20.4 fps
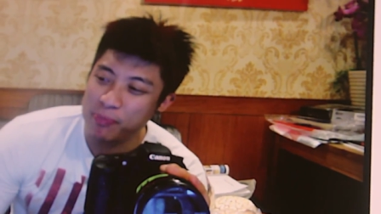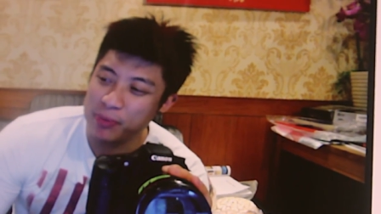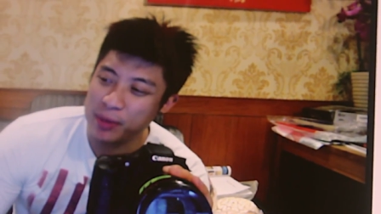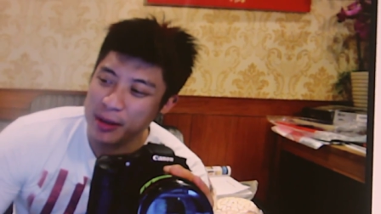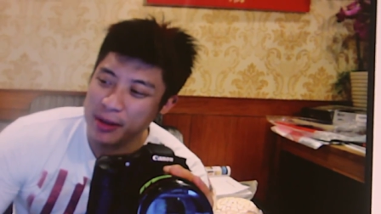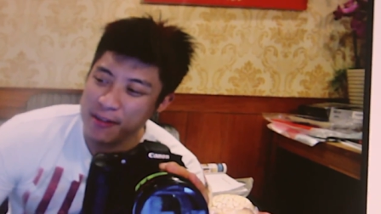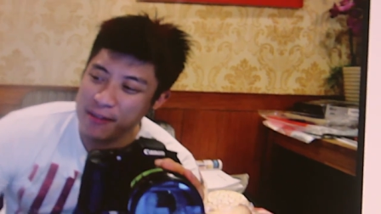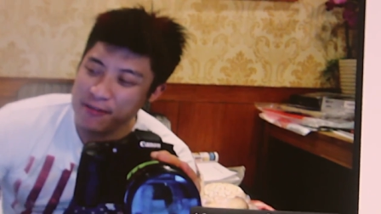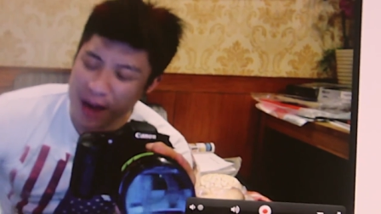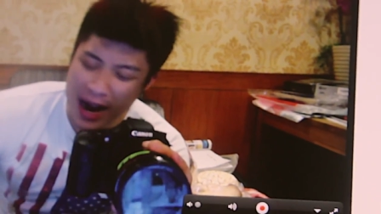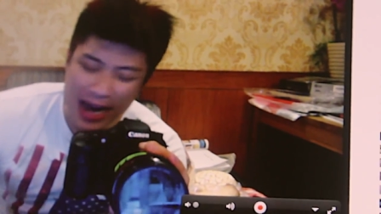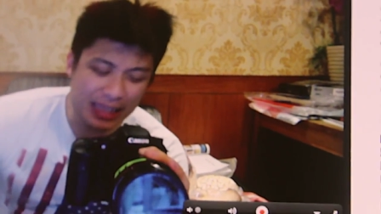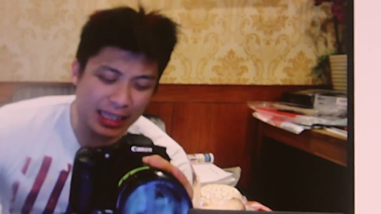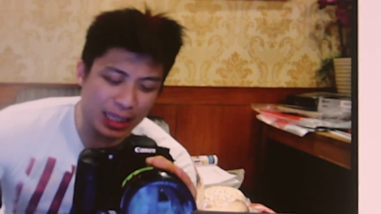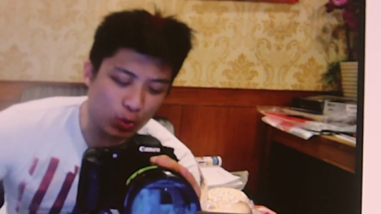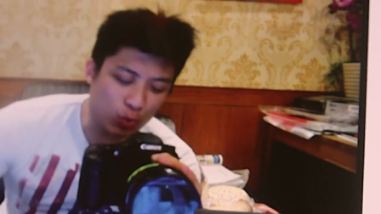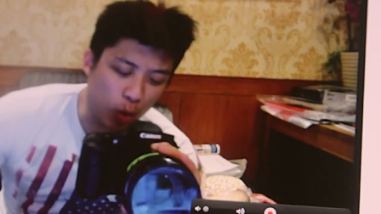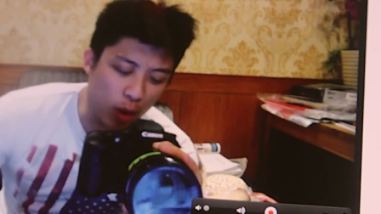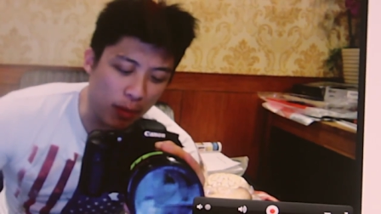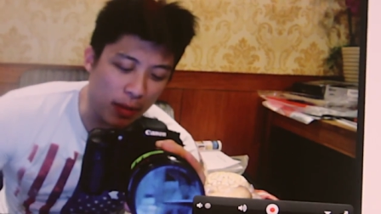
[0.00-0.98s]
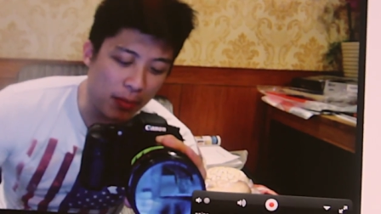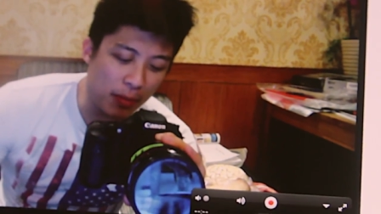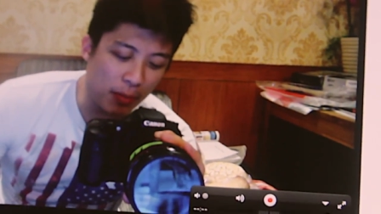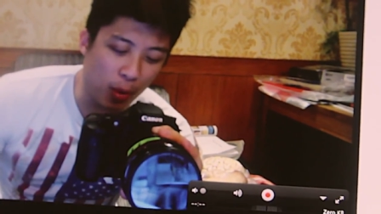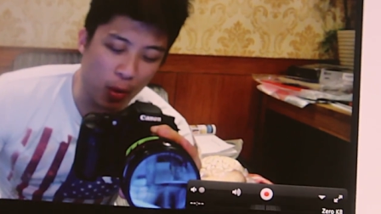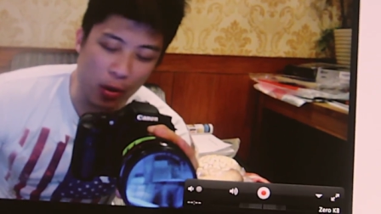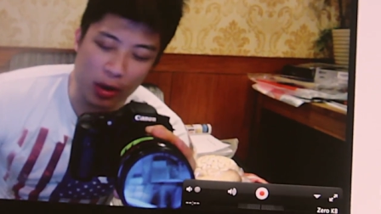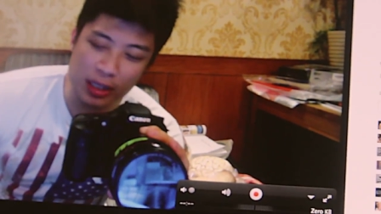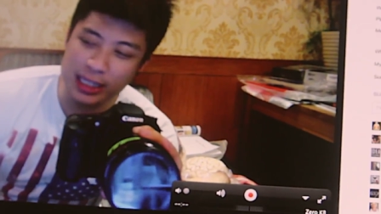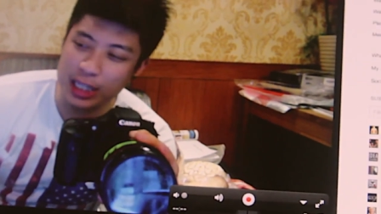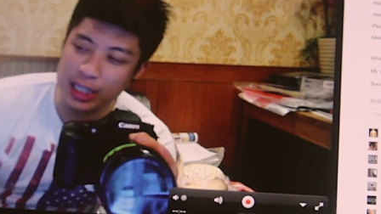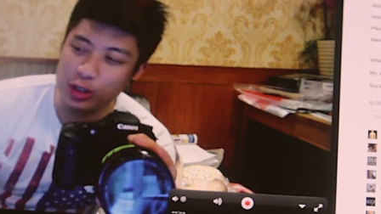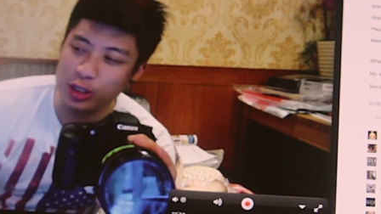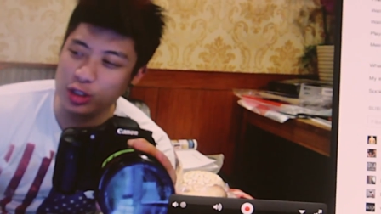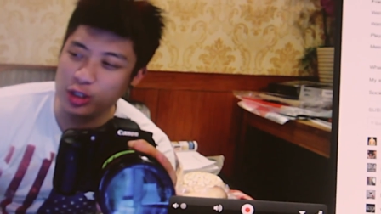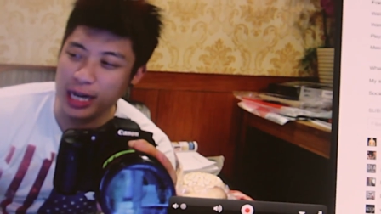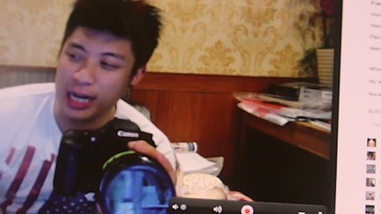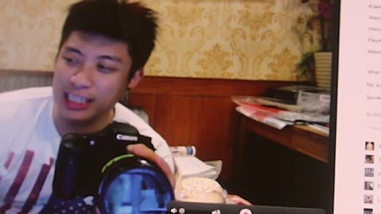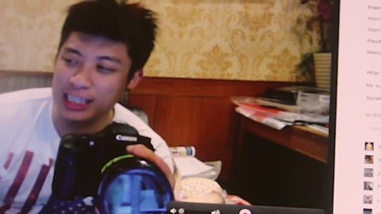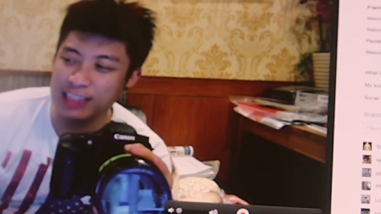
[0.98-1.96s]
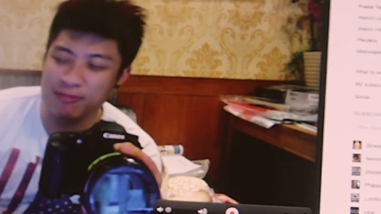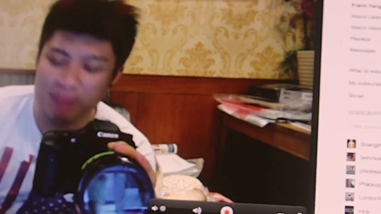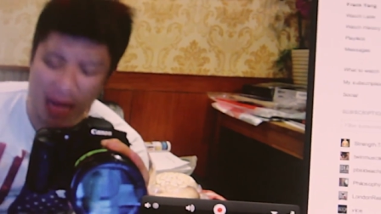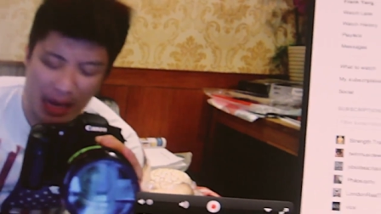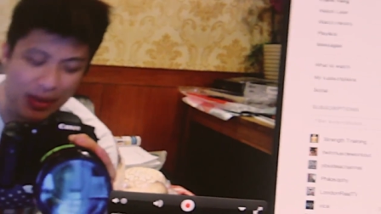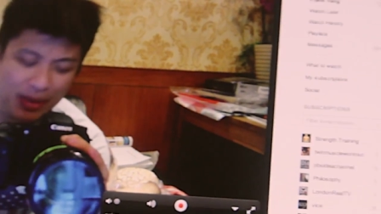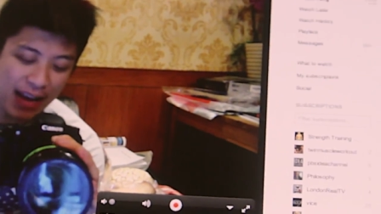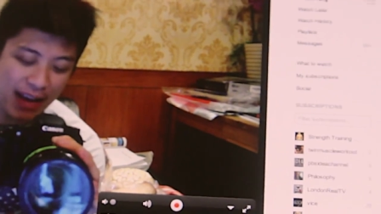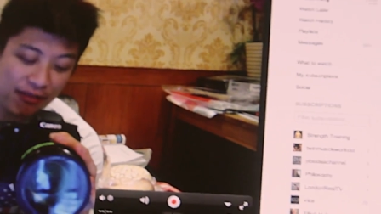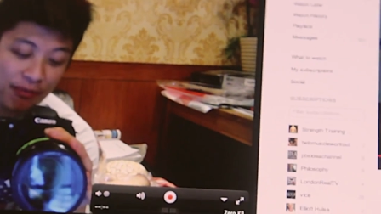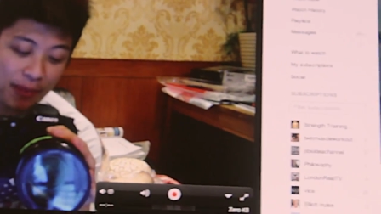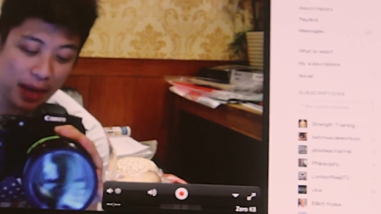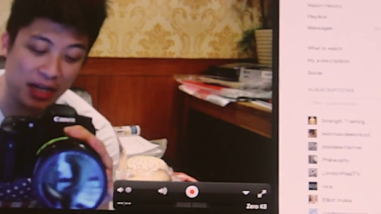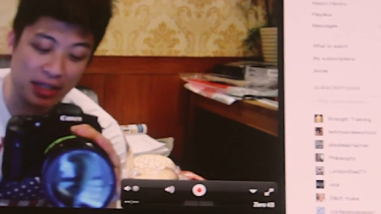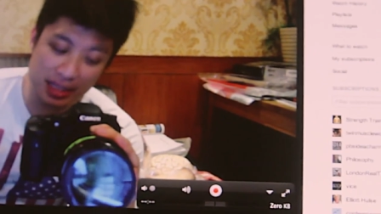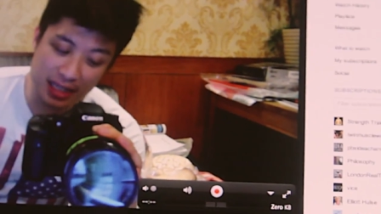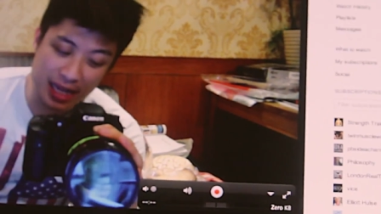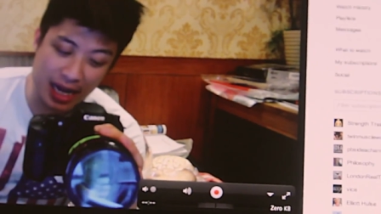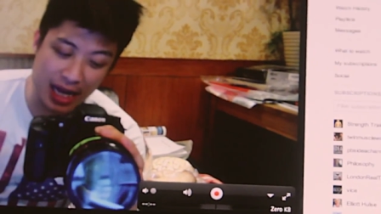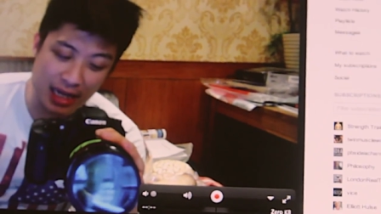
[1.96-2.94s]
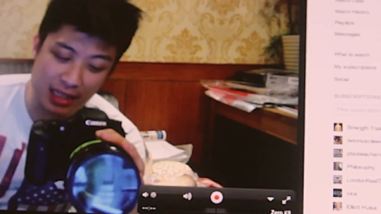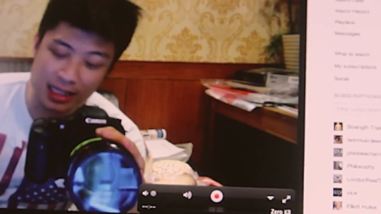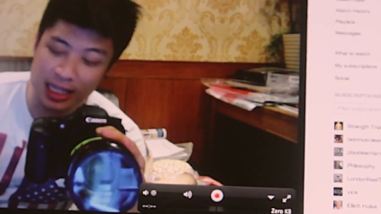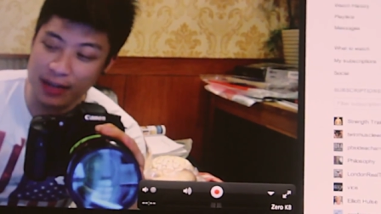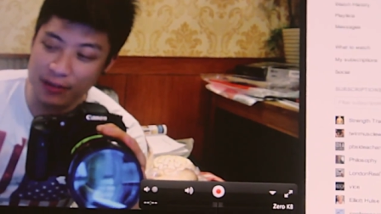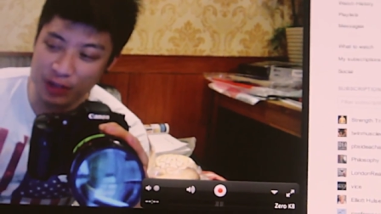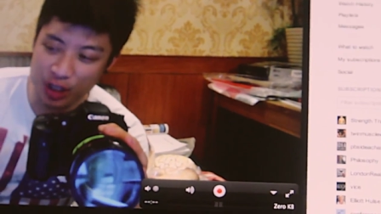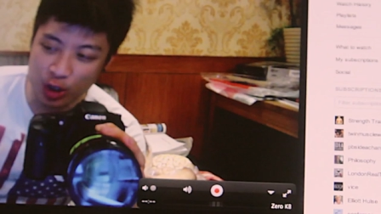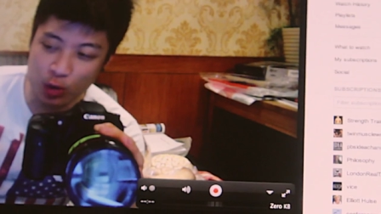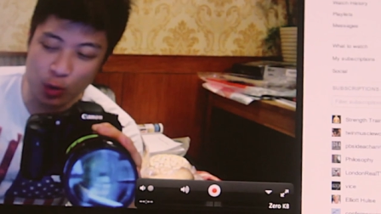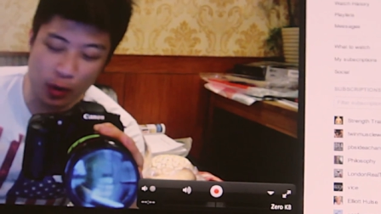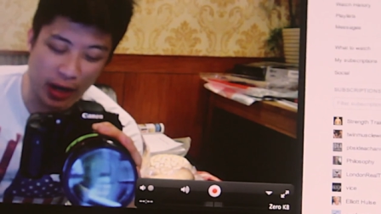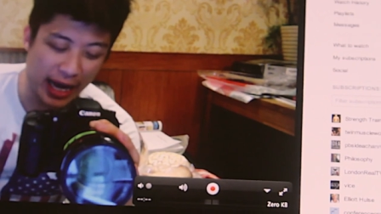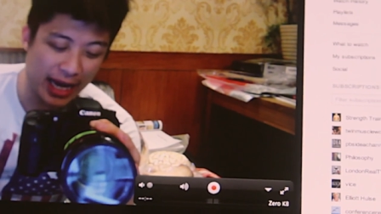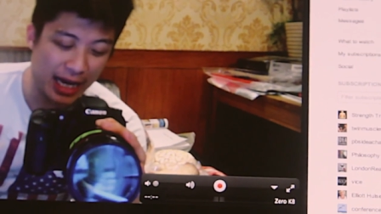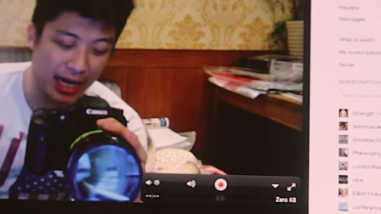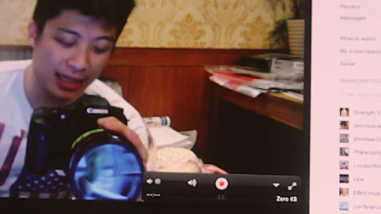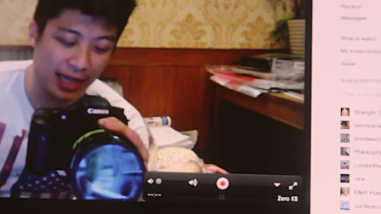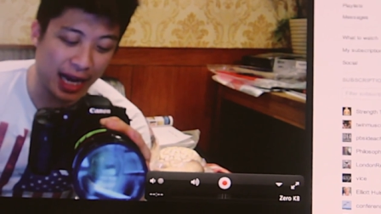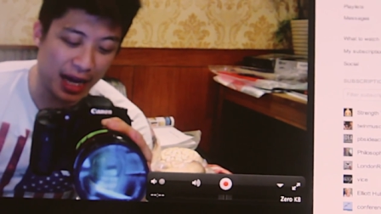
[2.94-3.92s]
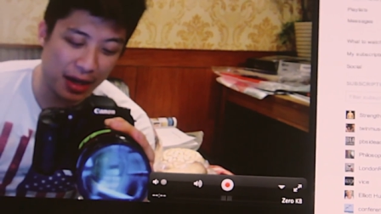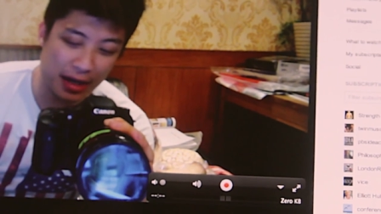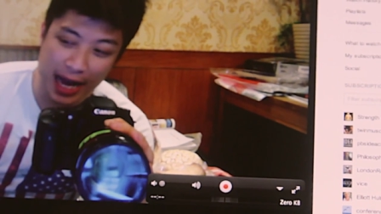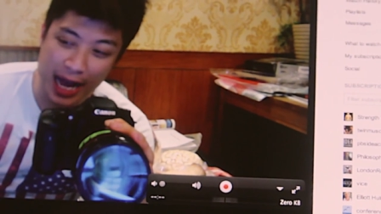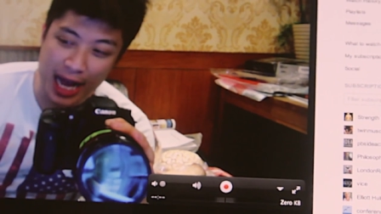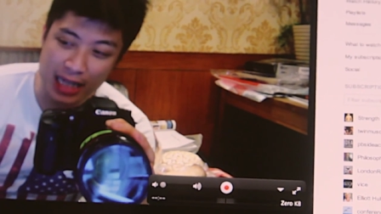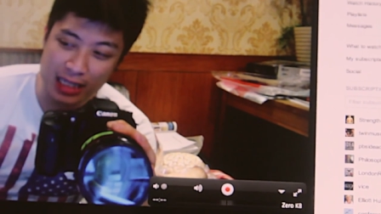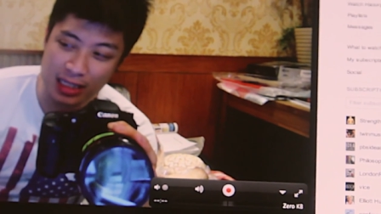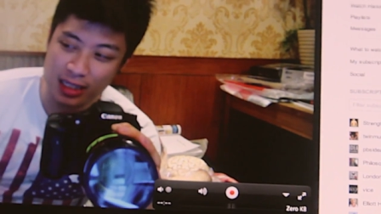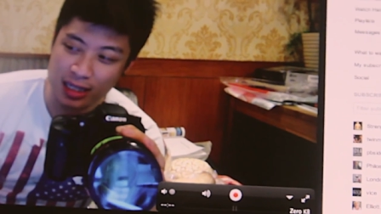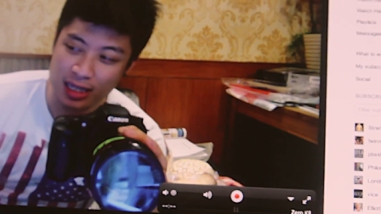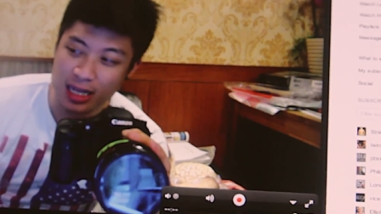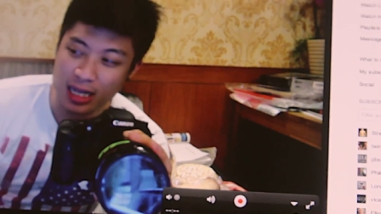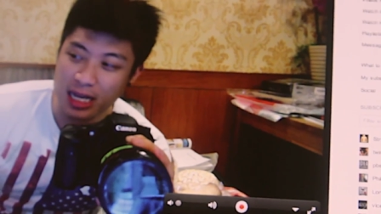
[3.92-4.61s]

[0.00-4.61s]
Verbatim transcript: find this woman more sexually attractive, maybe have better sex if she will have a tighter ass,